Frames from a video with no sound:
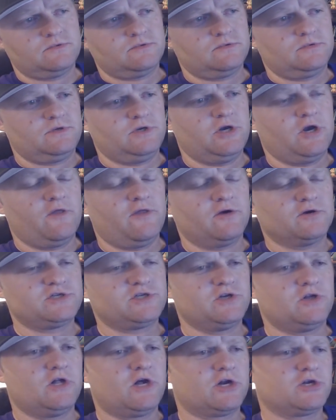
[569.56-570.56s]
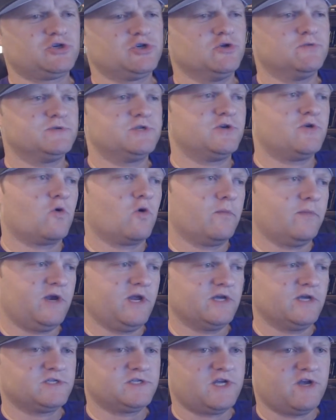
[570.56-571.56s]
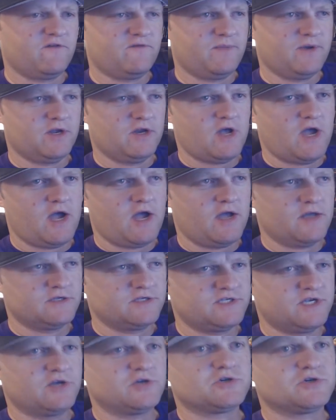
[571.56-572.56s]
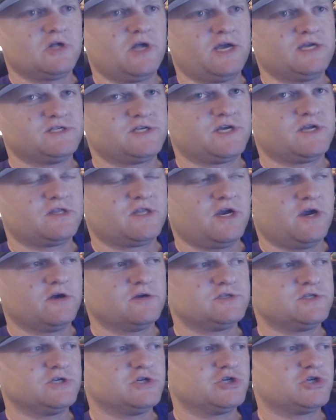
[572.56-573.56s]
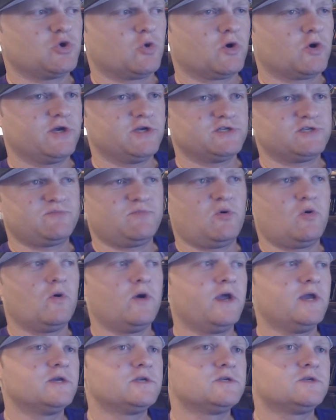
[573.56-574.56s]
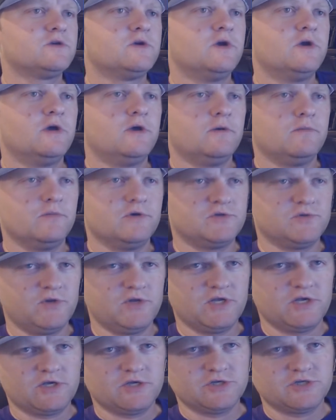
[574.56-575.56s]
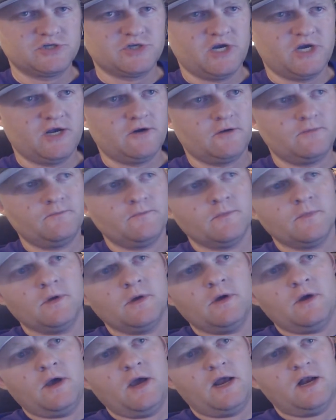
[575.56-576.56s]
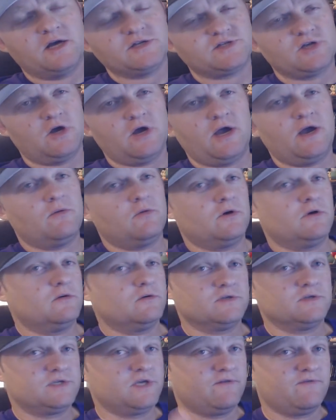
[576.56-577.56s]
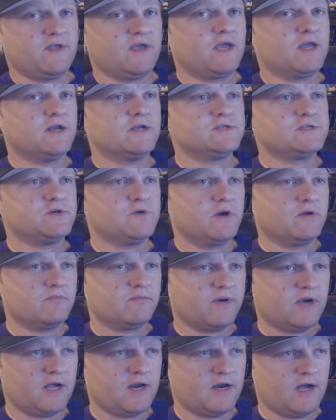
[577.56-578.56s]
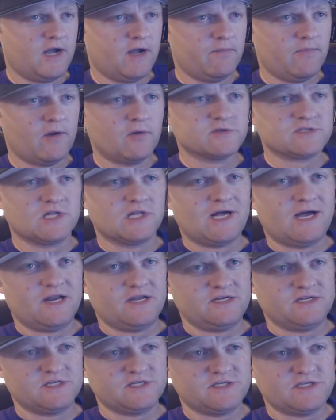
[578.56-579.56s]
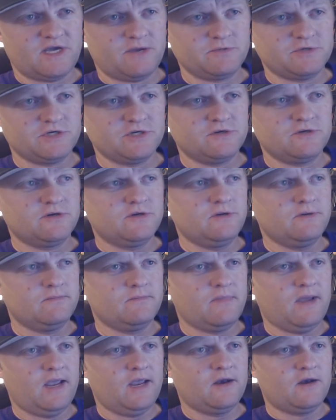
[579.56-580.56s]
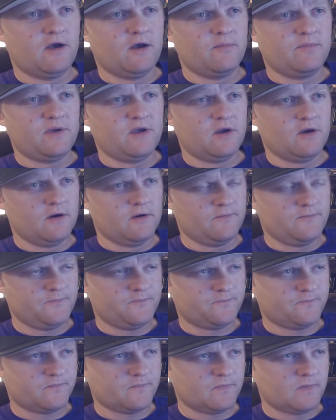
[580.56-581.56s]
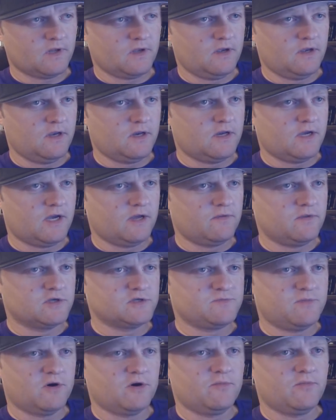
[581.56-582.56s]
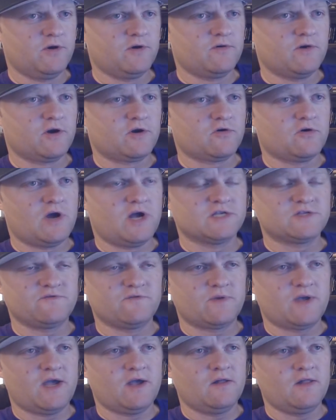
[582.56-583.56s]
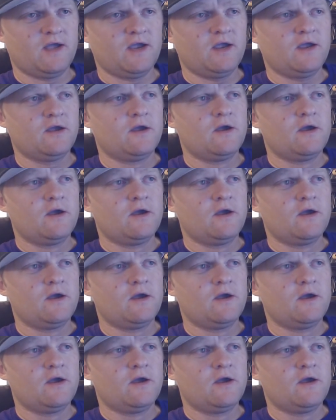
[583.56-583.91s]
you know, there's still a lot of troops in Normandy and stuff, but uh, centralizing it there, it's the shortest point between the English Channel. And also, uh, we'll, we'll see if they get into it, but um, there was a lot of deception made up here in uh, this part of Britain, right across from Calais,